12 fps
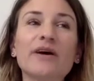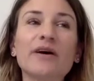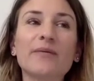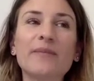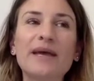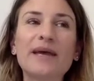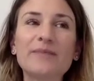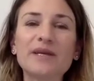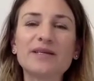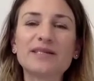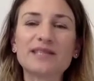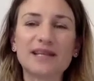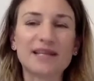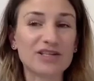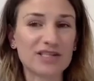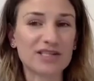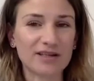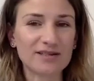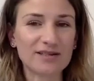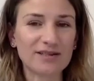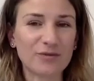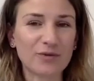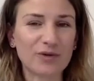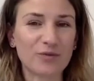made me slightly concerned that
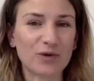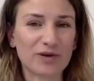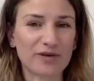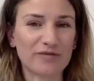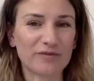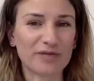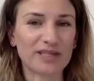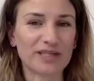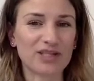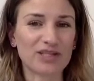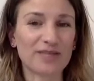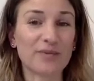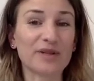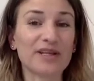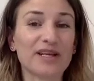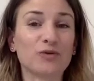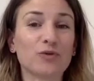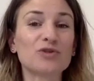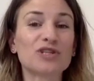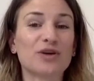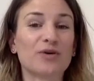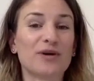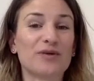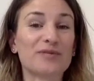it wouldn't work for me initially. But then
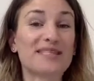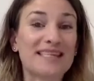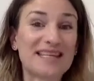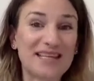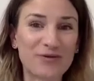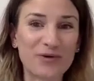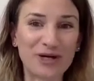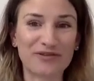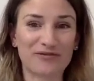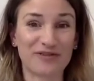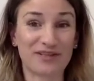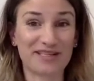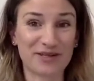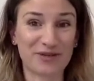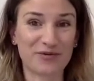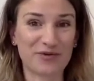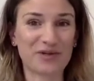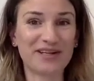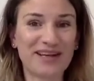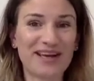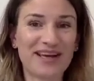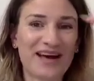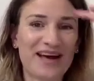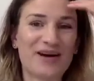also I was seeing it working for these other women,
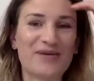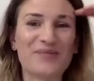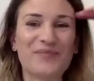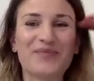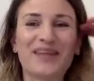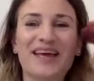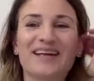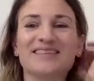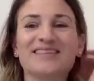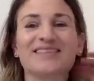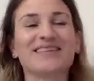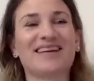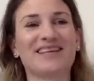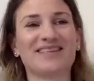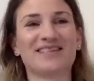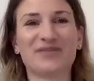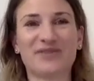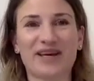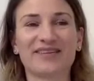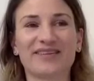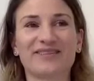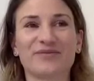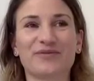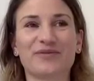and so that
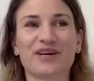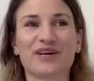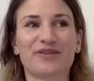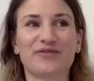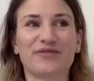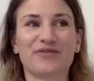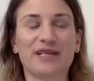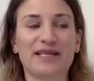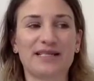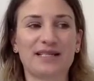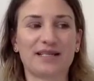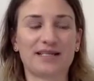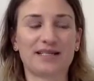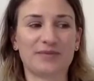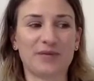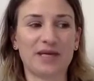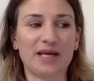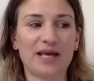kind of really excited me.